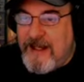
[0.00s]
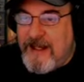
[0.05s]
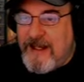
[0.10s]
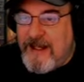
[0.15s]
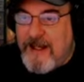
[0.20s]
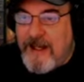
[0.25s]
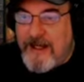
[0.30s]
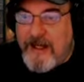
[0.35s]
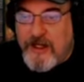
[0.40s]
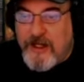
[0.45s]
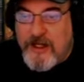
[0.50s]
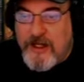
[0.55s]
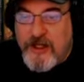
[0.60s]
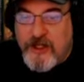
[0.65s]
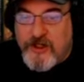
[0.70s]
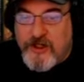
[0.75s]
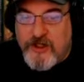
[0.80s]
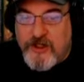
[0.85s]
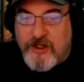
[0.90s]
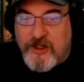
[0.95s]
an
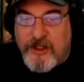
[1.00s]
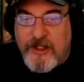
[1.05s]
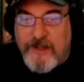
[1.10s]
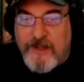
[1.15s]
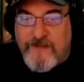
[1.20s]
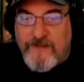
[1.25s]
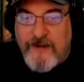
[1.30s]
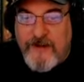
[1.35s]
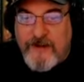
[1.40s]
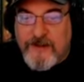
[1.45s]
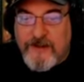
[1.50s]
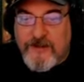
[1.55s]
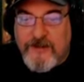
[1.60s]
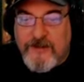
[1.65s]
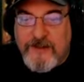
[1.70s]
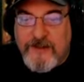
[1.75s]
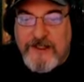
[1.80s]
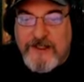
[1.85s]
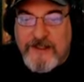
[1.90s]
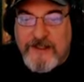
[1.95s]
initial
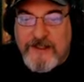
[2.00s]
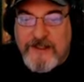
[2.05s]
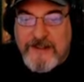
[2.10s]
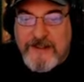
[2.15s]
adventuring